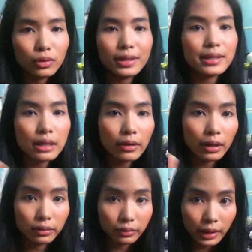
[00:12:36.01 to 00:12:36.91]
This is how
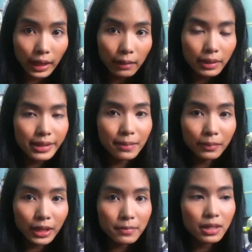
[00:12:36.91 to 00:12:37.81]
I look like. But
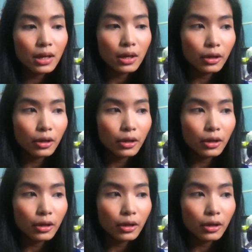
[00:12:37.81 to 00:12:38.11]
sometimes